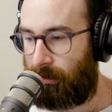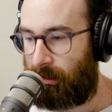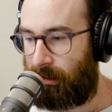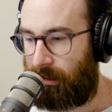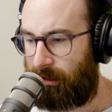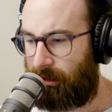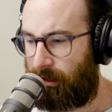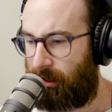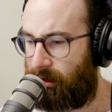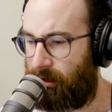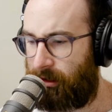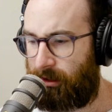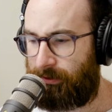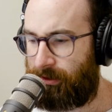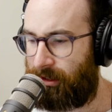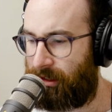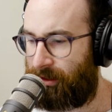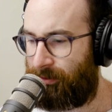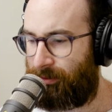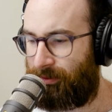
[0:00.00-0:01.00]
And I think I've
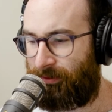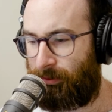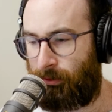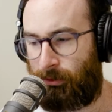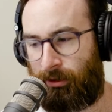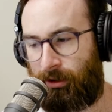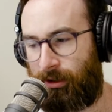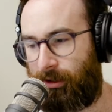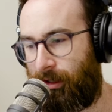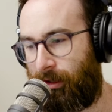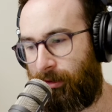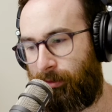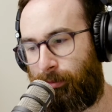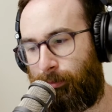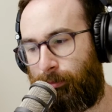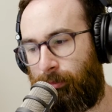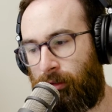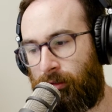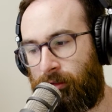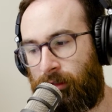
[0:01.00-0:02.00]
said this before in another
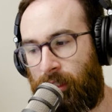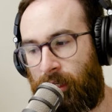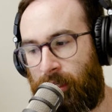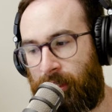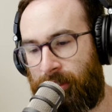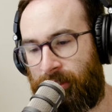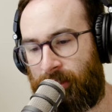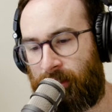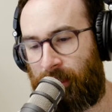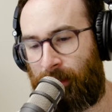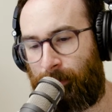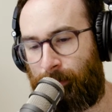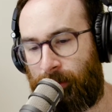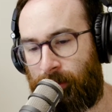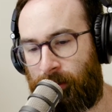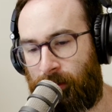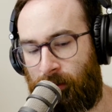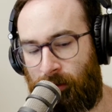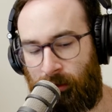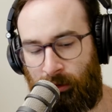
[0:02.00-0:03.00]
podcast
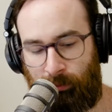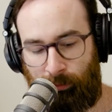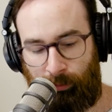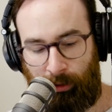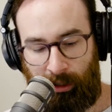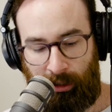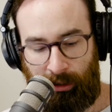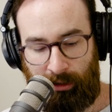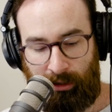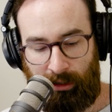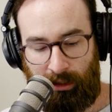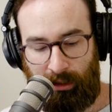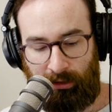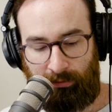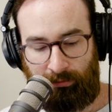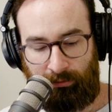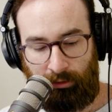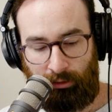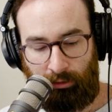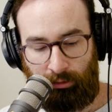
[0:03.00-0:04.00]
episode, but
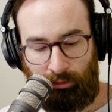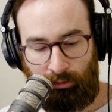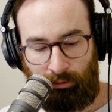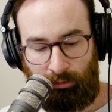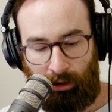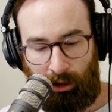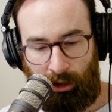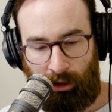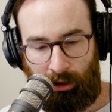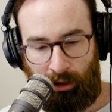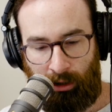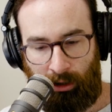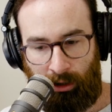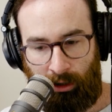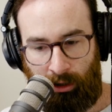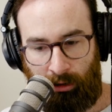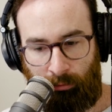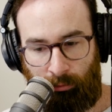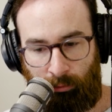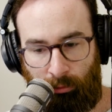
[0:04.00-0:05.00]
if you
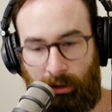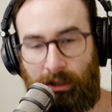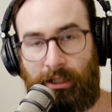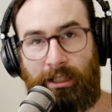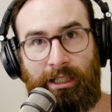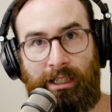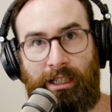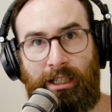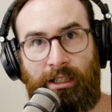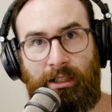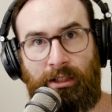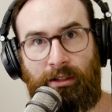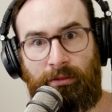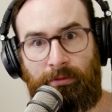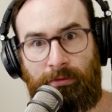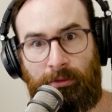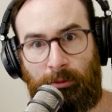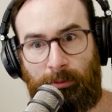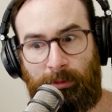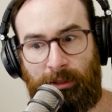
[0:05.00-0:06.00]
are wanting to get into the
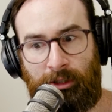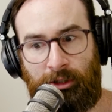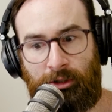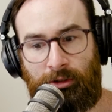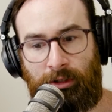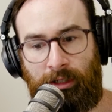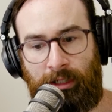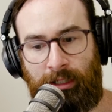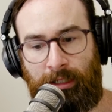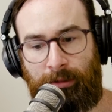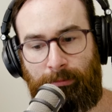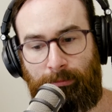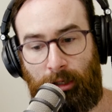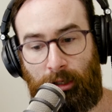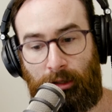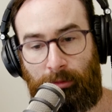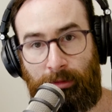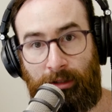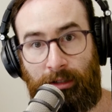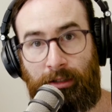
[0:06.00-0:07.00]
film industry in
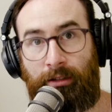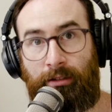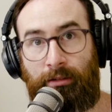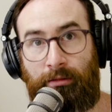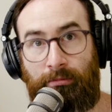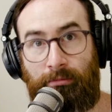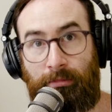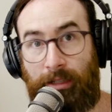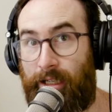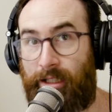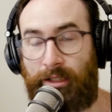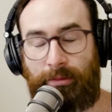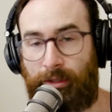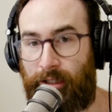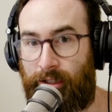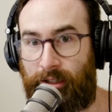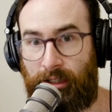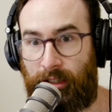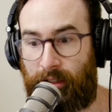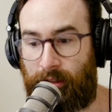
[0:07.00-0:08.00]
Melbourne, now's the
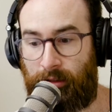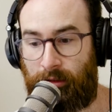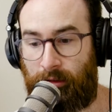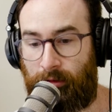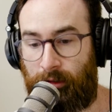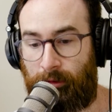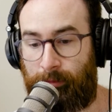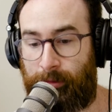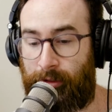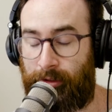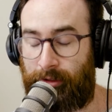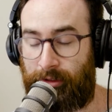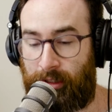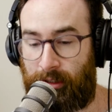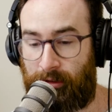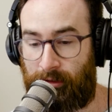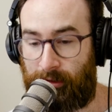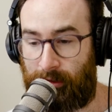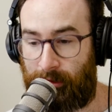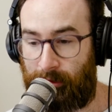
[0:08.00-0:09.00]
best chance to do it, because
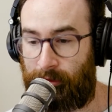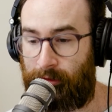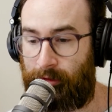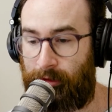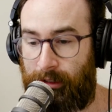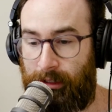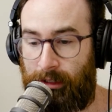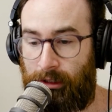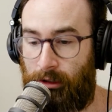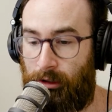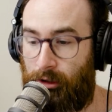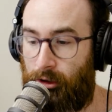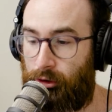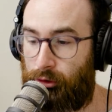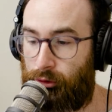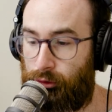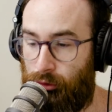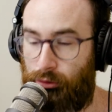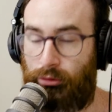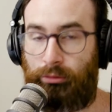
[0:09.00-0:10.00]
there is literally
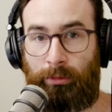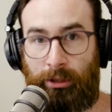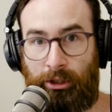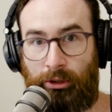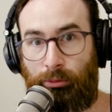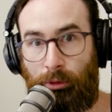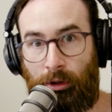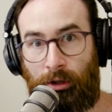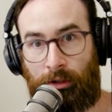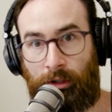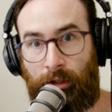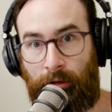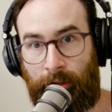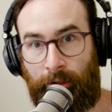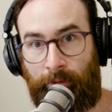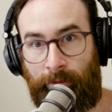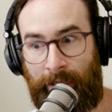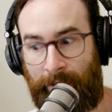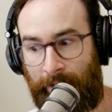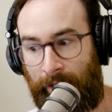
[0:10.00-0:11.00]
too much work going
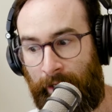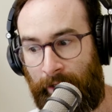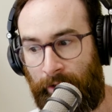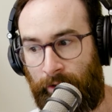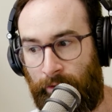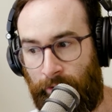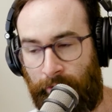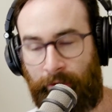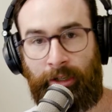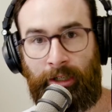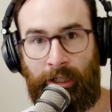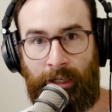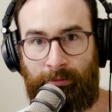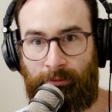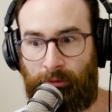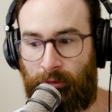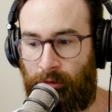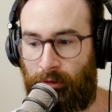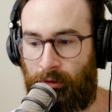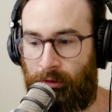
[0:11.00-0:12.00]
around and not enough
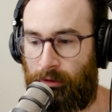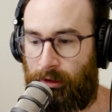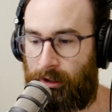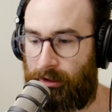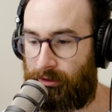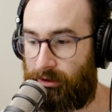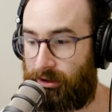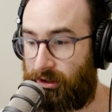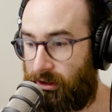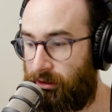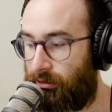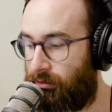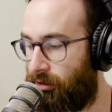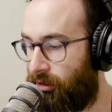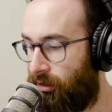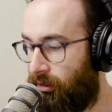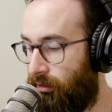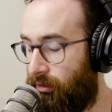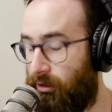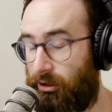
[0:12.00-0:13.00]
crew. There are still
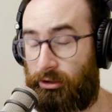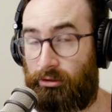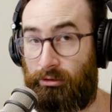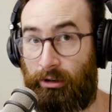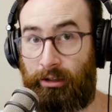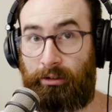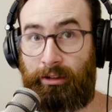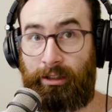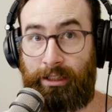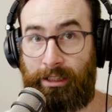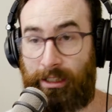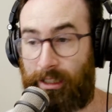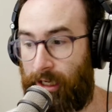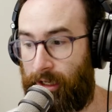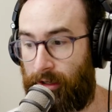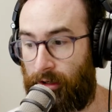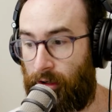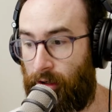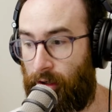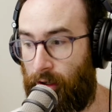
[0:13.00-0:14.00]
shoots struggling to
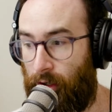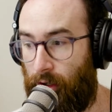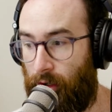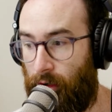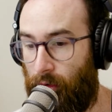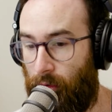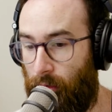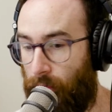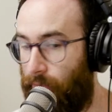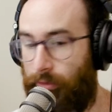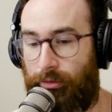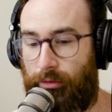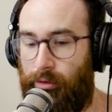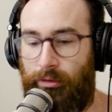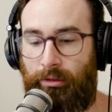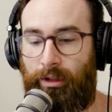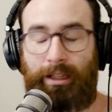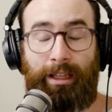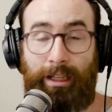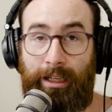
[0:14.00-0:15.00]
get all the
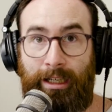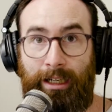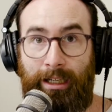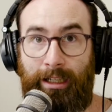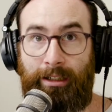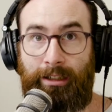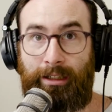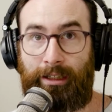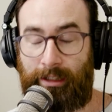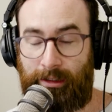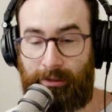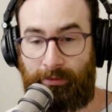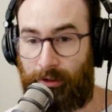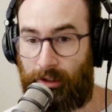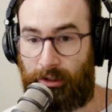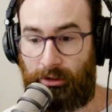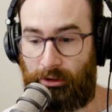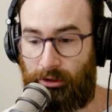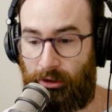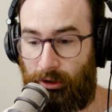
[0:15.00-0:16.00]
crew that they need to get the
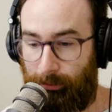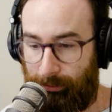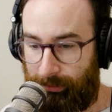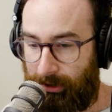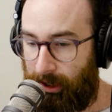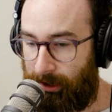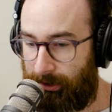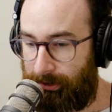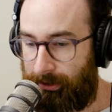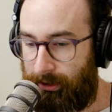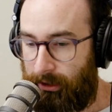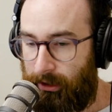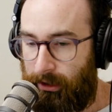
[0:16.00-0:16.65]
fucking job done.